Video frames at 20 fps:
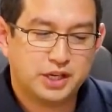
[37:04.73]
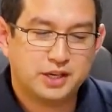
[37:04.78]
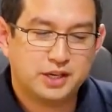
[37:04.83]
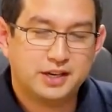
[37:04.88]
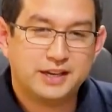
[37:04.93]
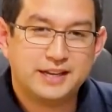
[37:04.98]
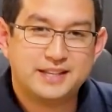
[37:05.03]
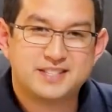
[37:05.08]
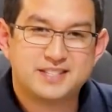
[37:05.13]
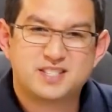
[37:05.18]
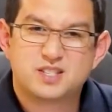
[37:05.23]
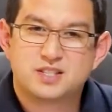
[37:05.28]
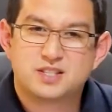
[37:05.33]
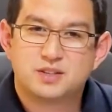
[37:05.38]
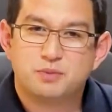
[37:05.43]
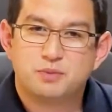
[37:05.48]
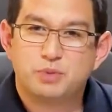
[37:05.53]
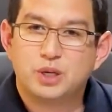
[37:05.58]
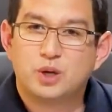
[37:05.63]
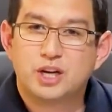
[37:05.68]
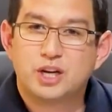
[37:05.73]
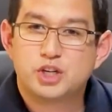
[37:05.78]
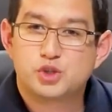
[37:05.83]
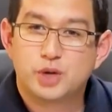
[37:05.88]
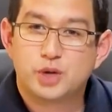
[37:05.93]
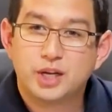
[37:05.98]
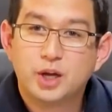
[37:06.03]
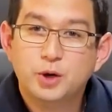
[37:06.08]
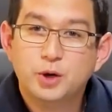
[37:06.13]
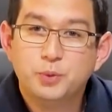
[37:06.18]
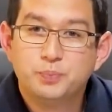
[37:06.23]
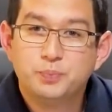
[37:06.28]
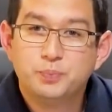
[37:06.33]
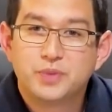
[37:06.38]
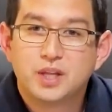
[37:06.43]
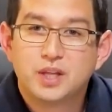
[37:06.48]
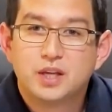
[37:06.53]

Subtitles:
it's a bit like Trello.